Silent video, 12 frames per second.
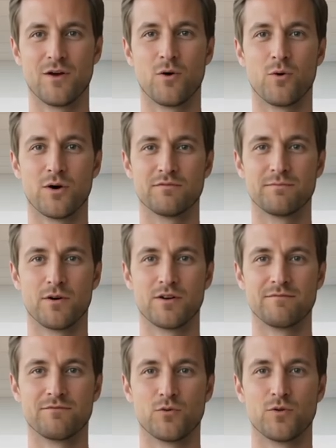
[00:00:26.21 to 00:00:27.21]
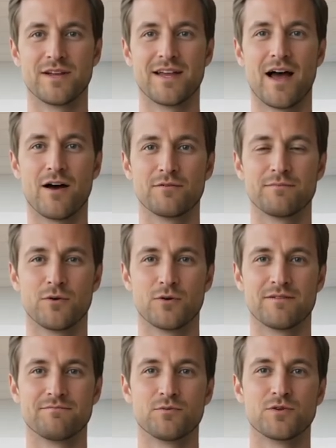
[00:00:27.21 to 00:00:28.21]
Cork floating floor, like other
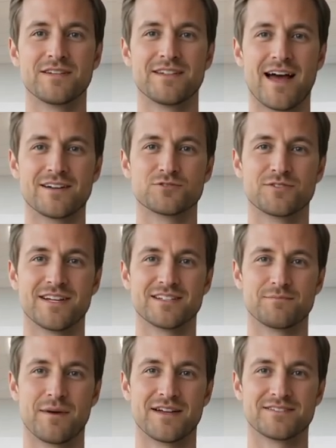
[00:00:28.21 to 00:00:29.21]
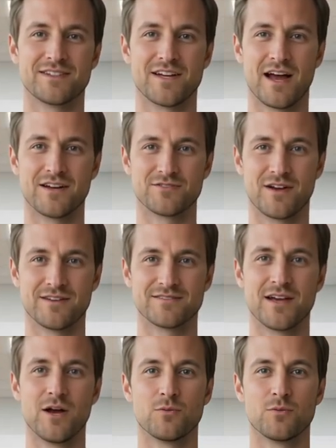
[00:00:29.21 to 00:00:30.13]
floating flooring, naturally expands and contracts,